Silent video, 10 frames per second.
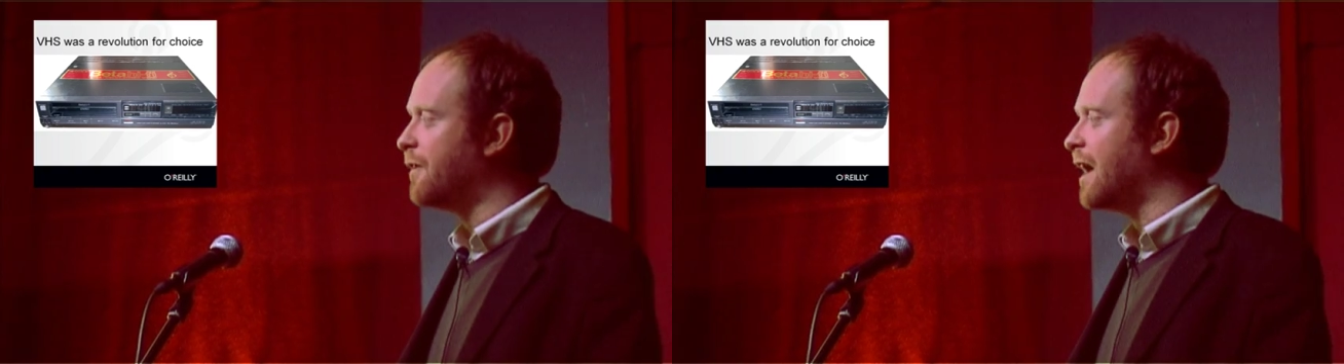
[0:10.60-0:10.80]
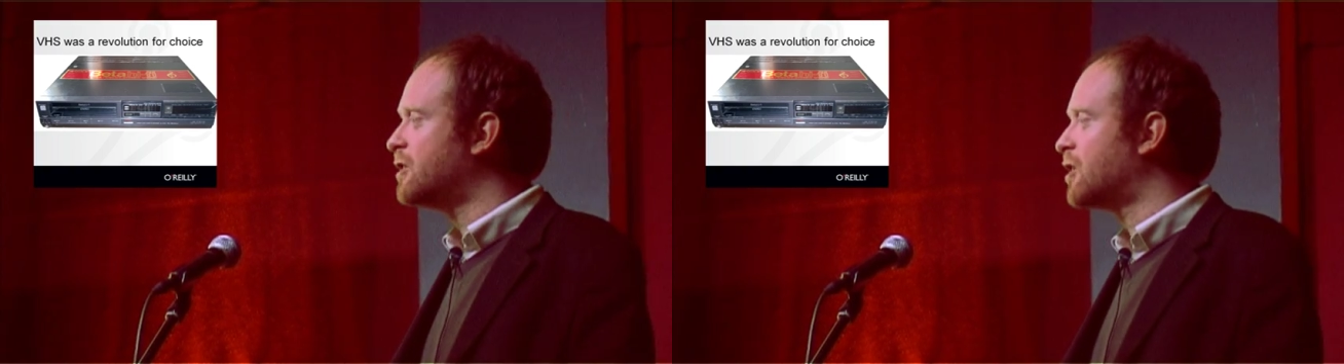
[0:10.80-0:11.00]

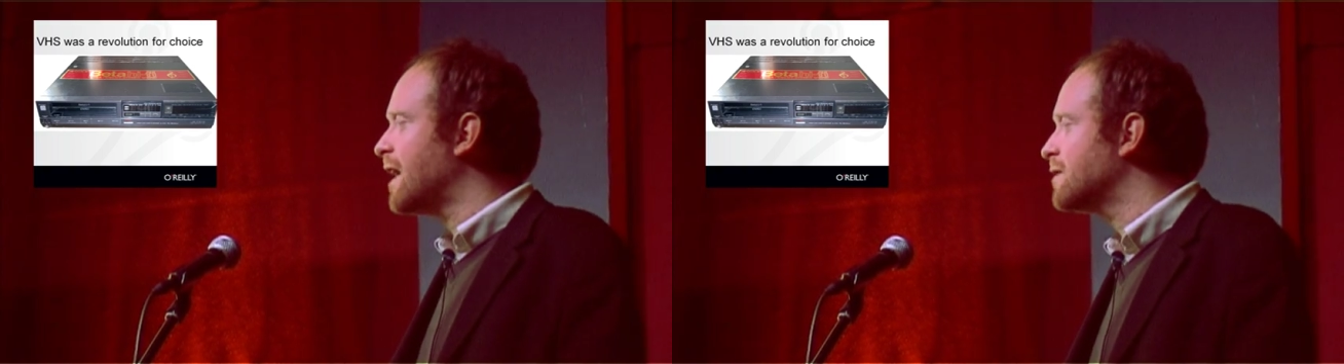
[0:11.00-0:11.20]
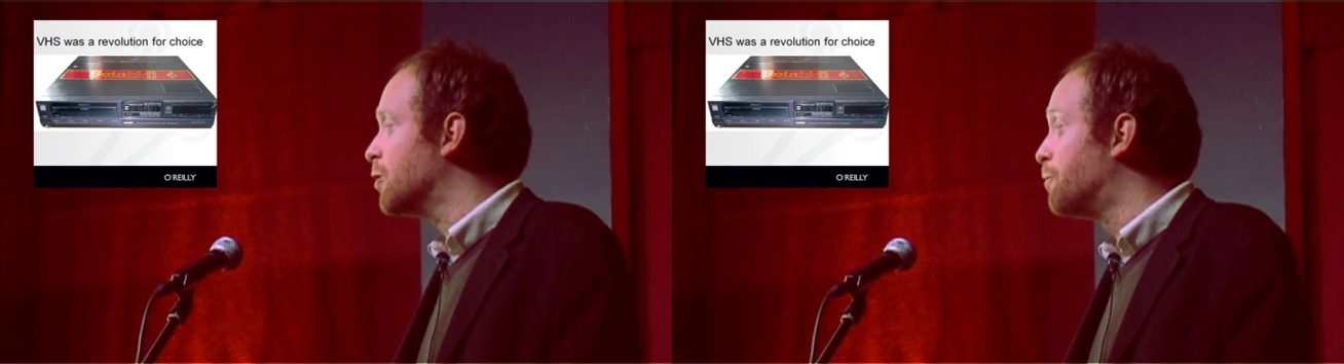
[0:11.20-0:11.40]

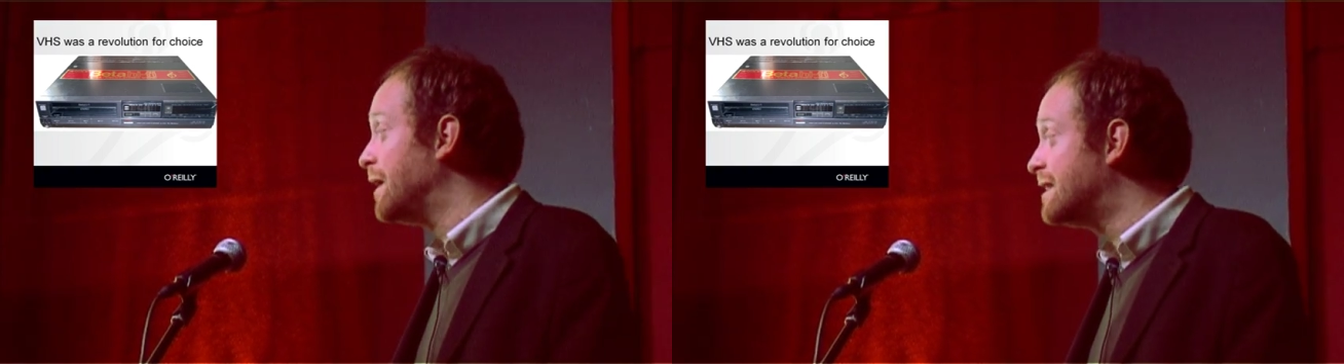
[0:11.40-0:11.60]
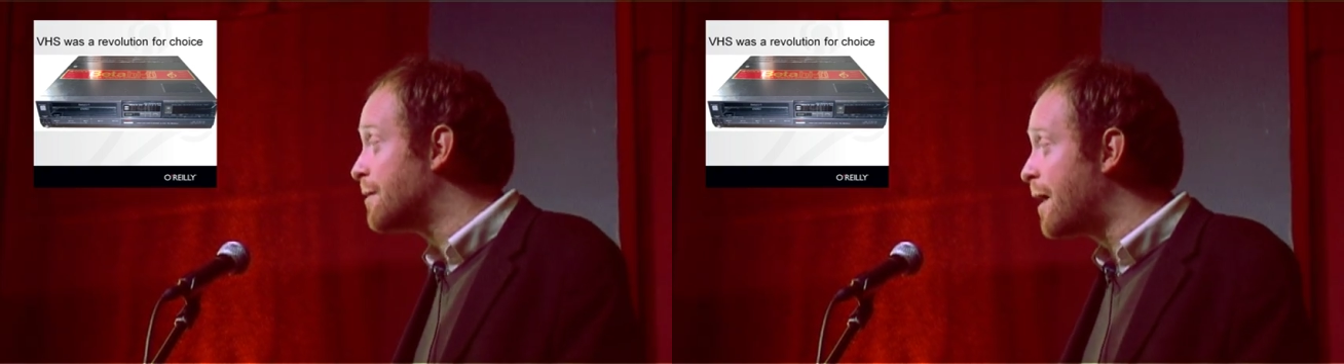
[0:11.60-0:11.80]
VHS or
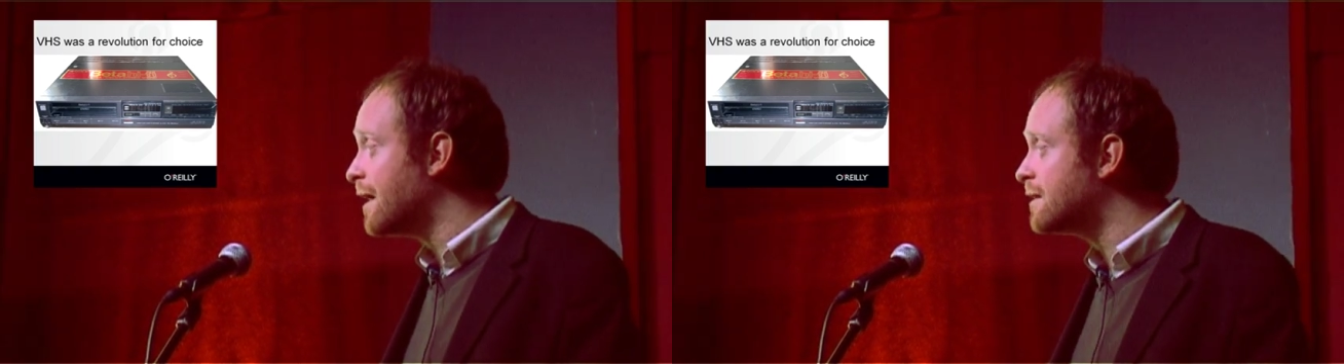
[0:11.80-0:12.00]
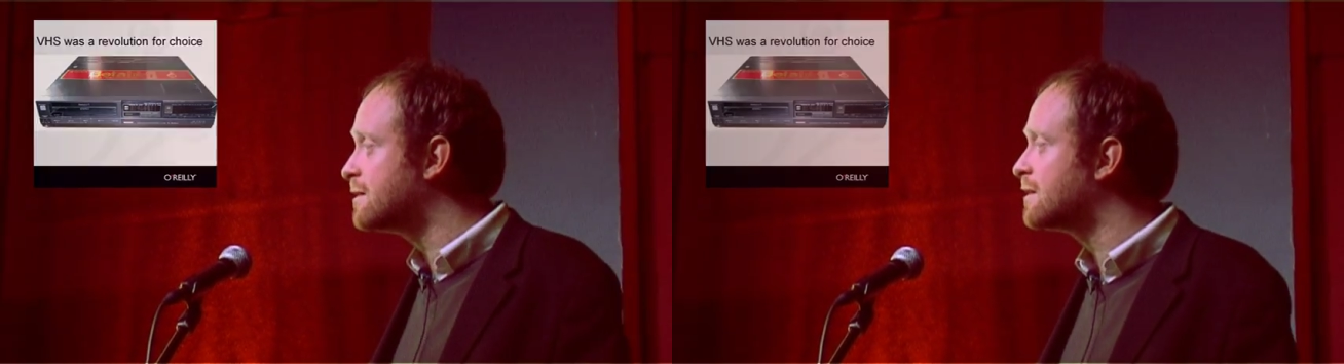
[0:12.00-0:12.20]

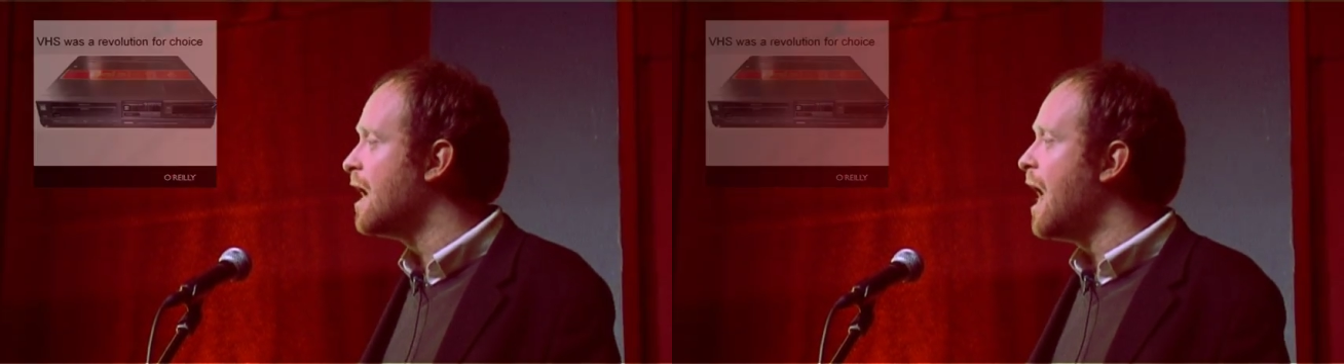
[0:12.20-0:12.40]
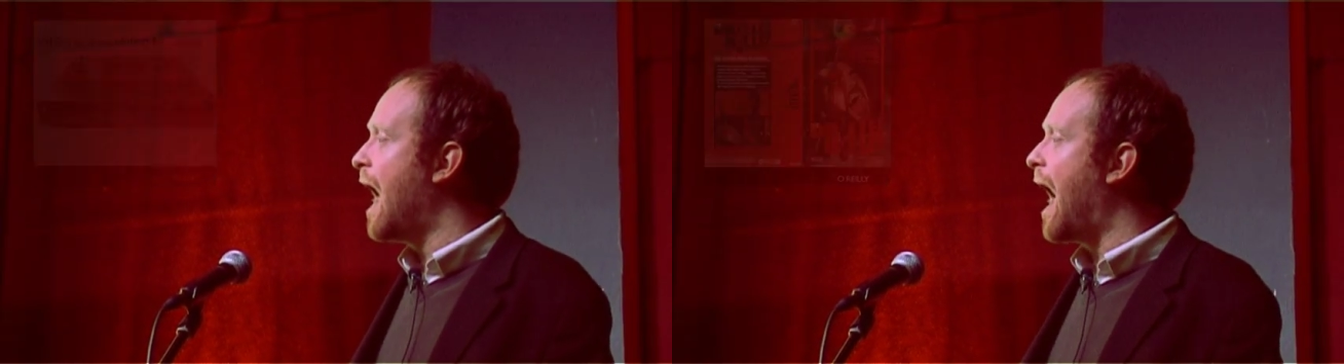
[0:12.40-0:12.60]
Betamax
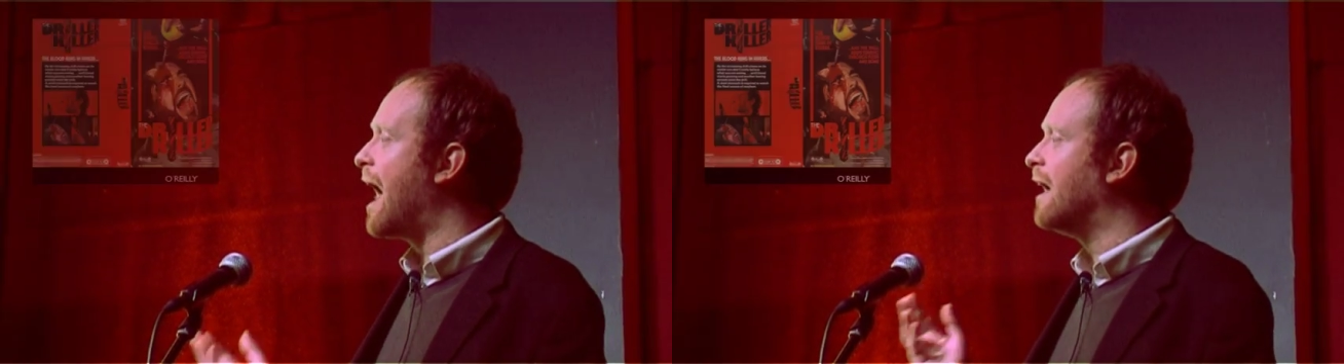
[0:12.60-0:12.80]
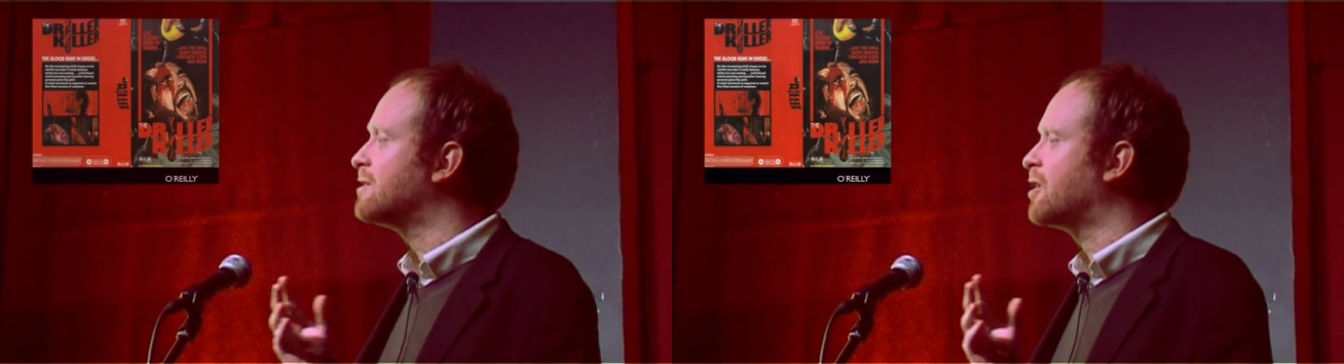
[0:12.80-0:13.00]

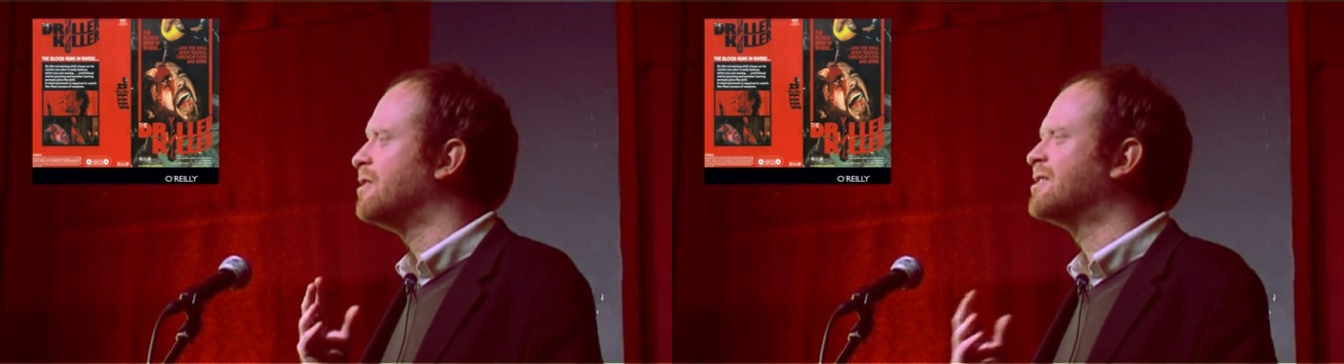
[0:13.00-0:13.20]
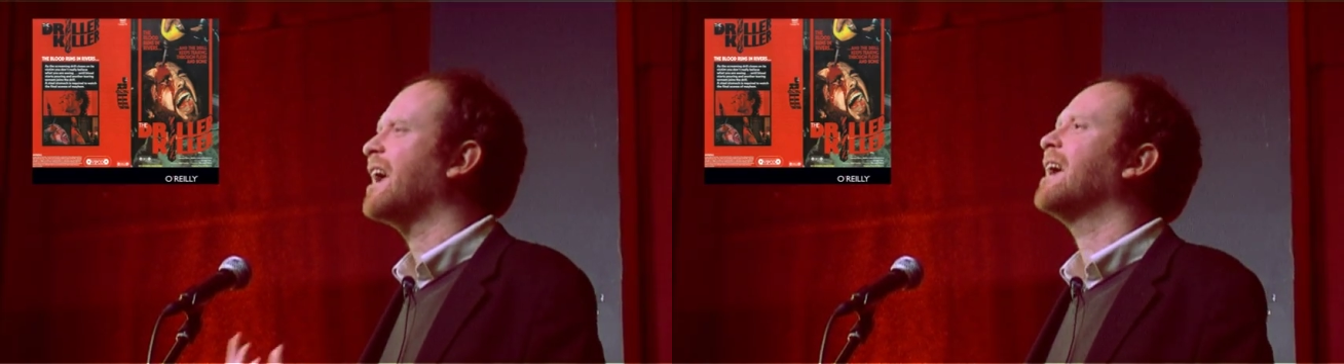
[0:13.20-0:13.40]
and
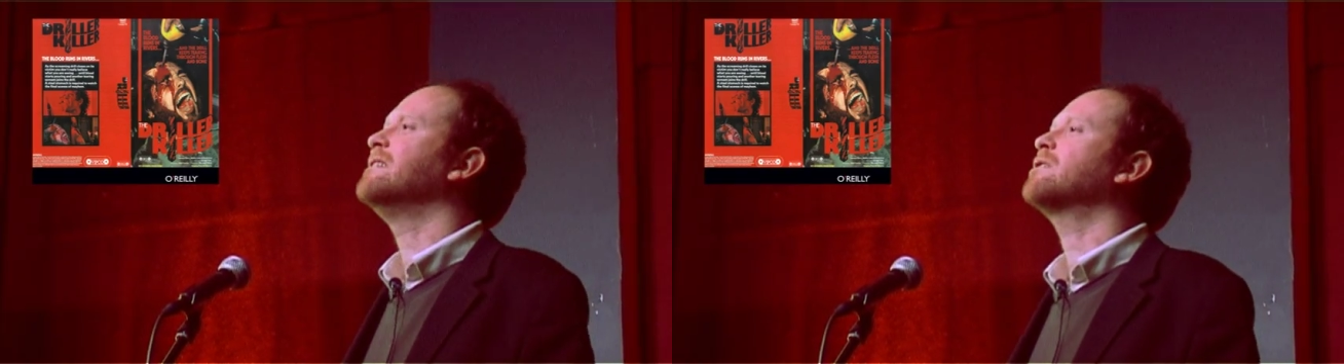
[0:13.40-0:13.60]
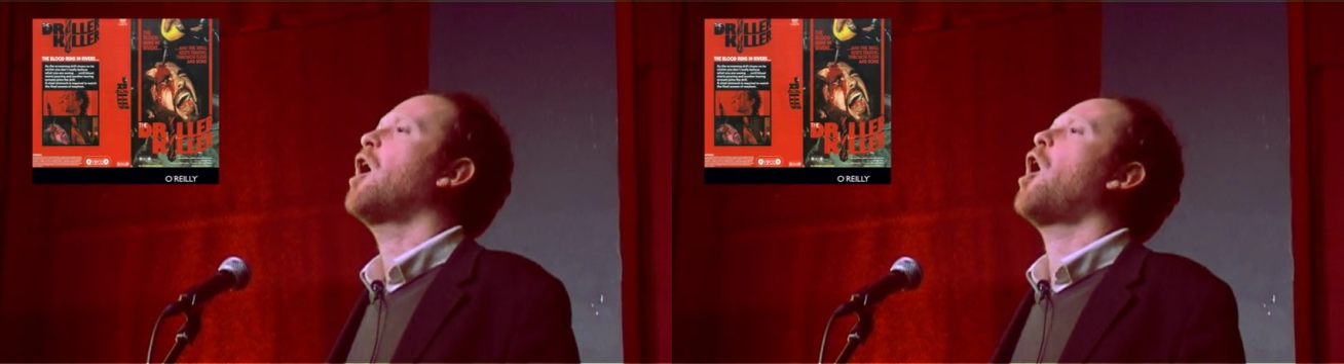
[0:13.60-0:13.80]

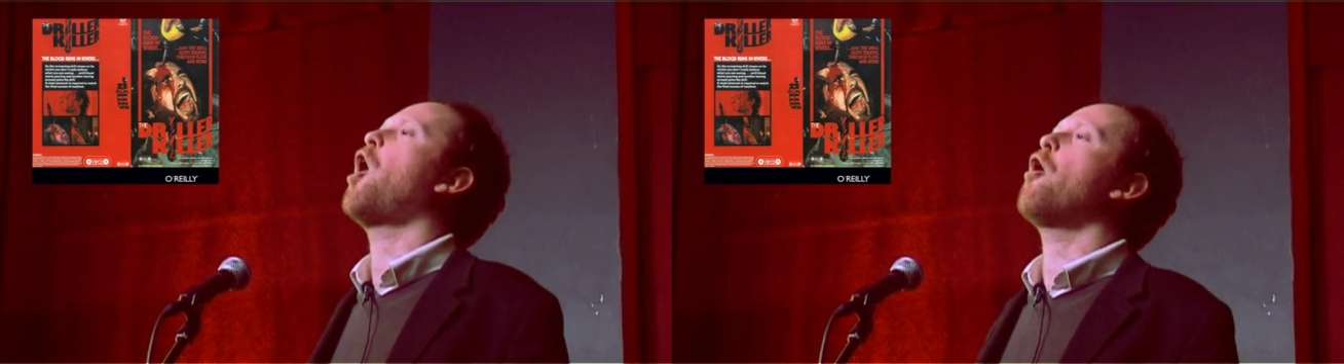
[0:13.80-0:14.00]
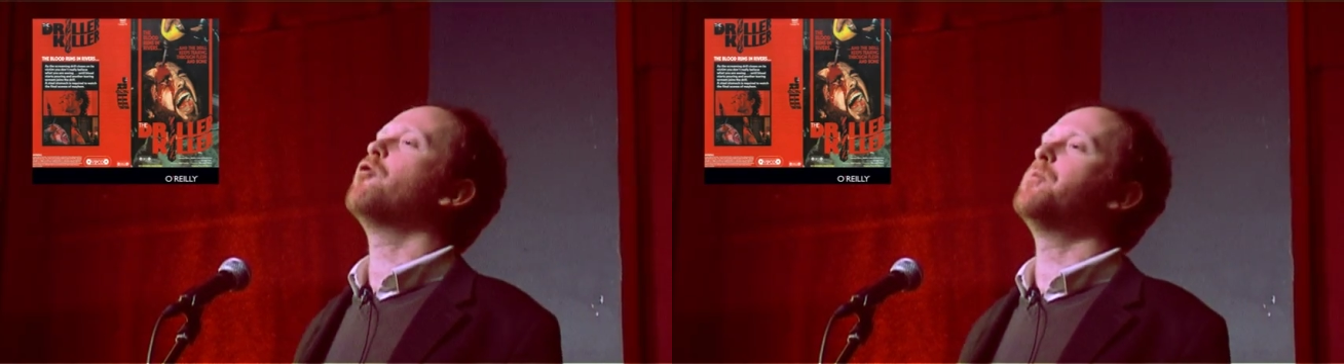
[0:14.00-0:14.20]
contained
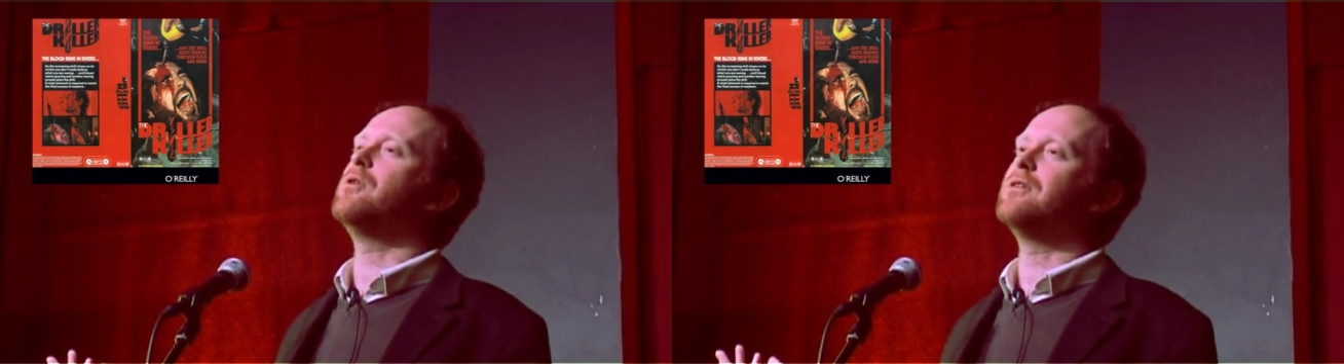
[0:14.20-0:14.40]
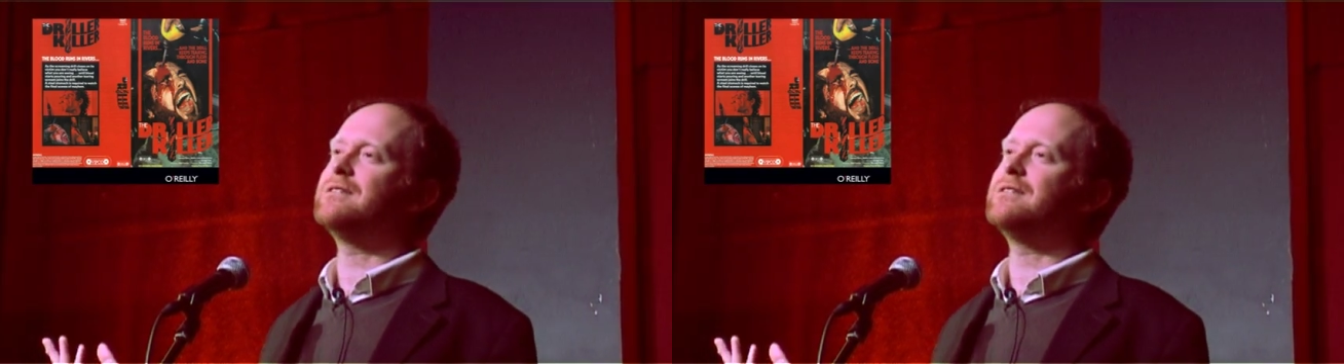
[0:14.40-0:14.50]
horrible,